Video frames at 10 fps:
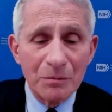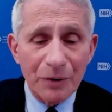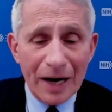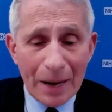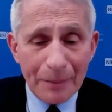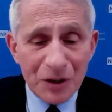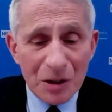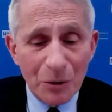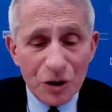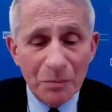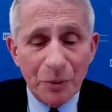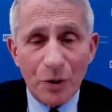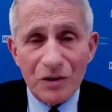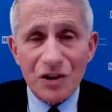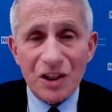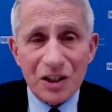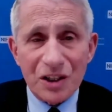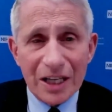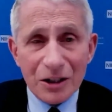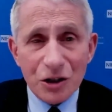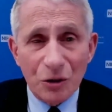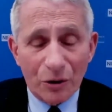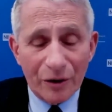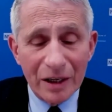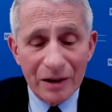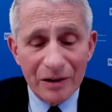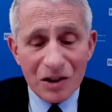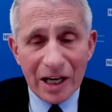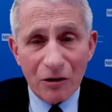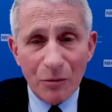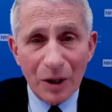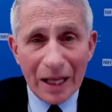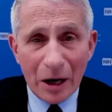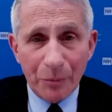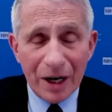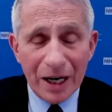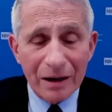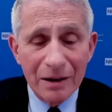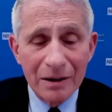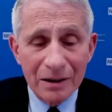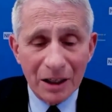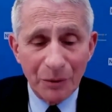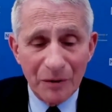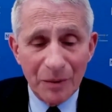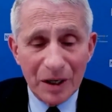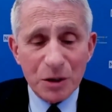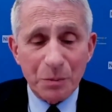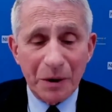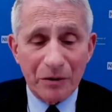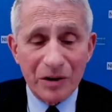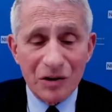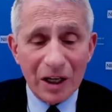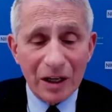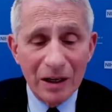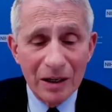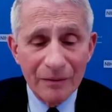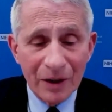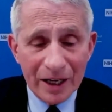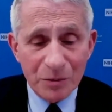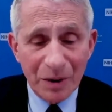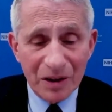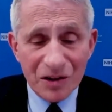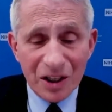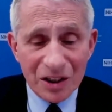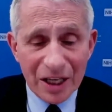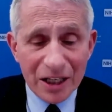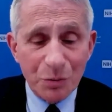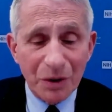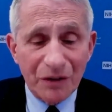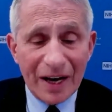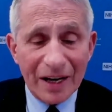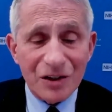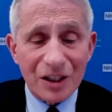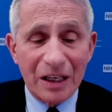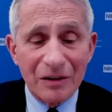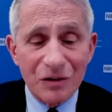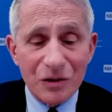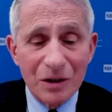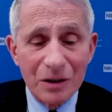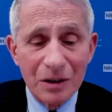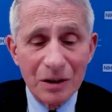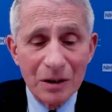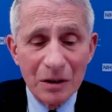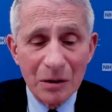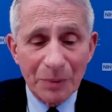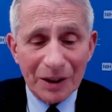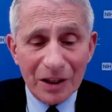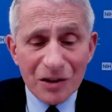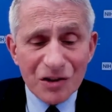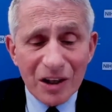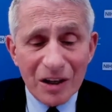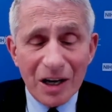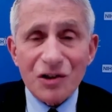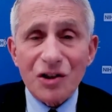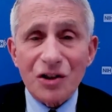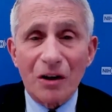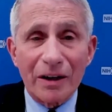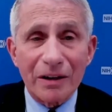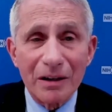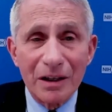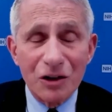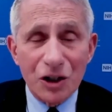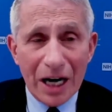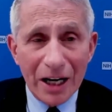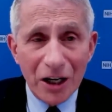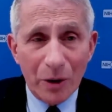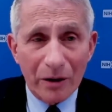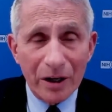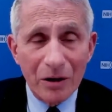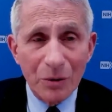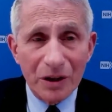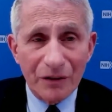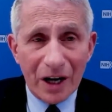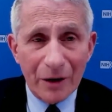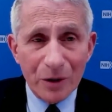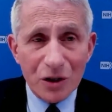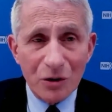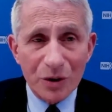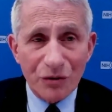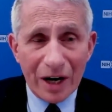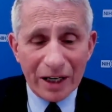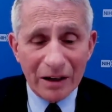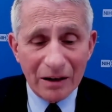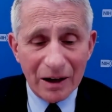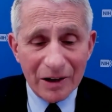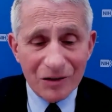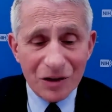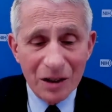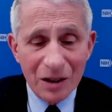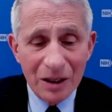Perhaps the most important success story in this terrible outbreak that we've been experiencing has been the success with vaccines. But this did not start in January when the virus was recognized.